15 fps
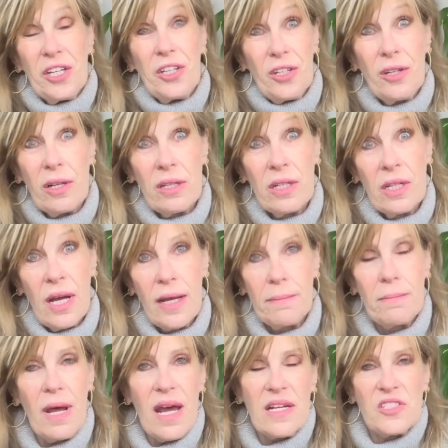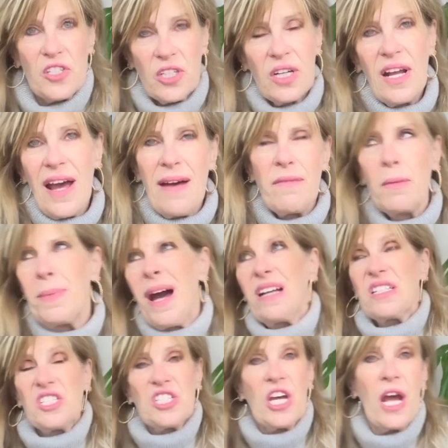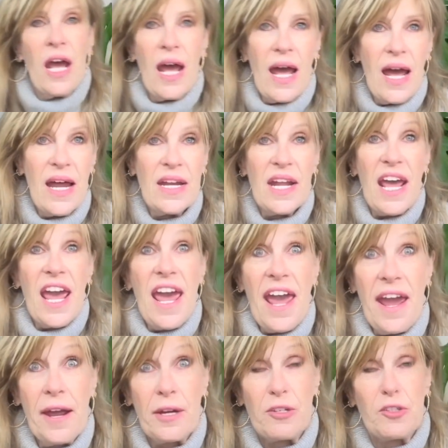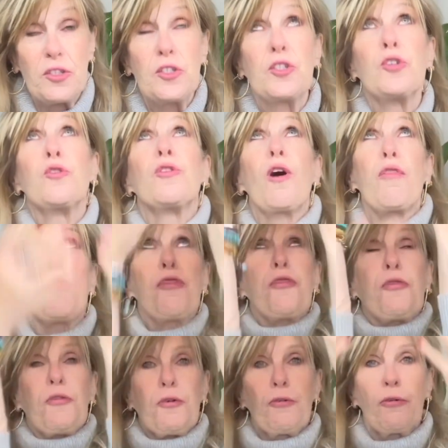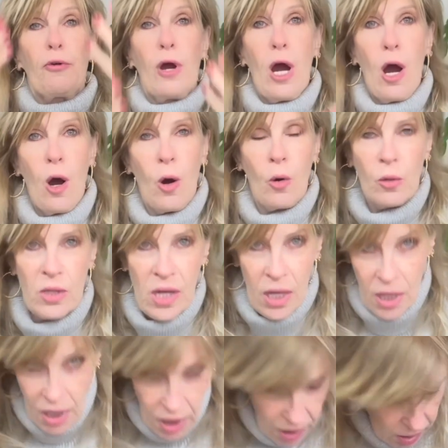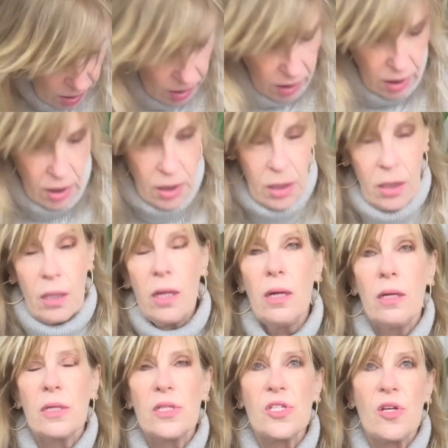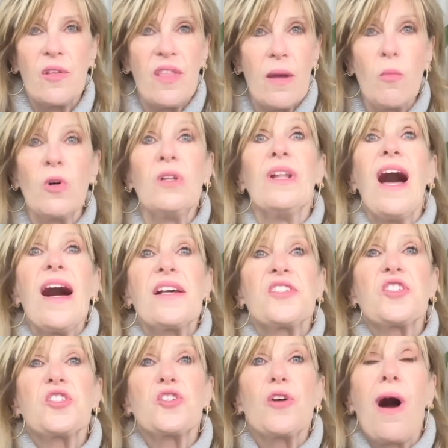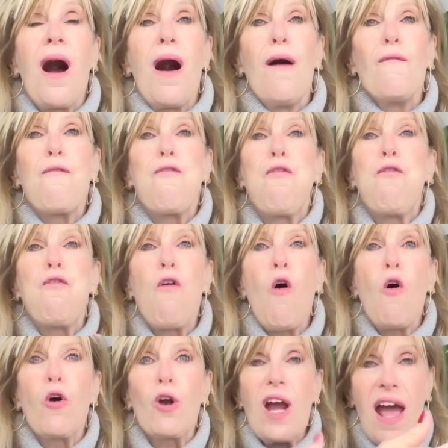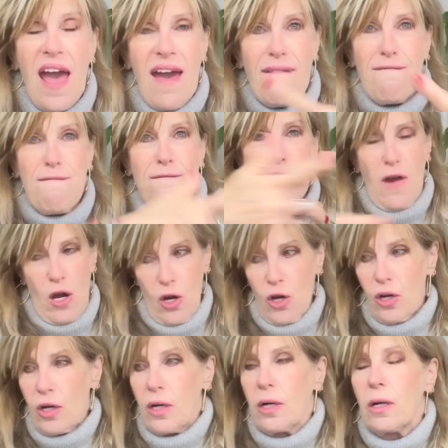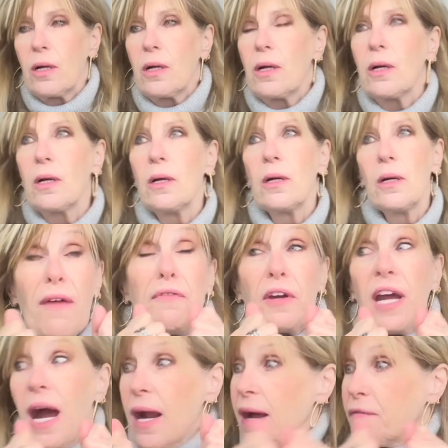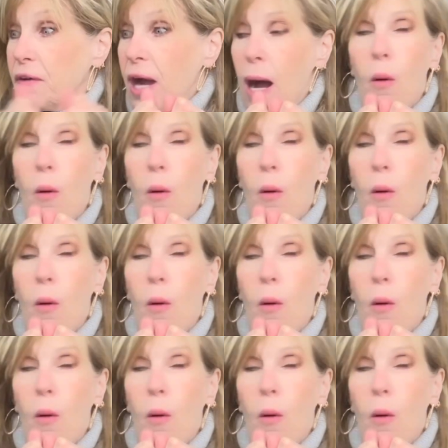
you're the nutmegs, you're gonna have about 10 heirs to the throne. So they will last forever. I forgot, I forgot.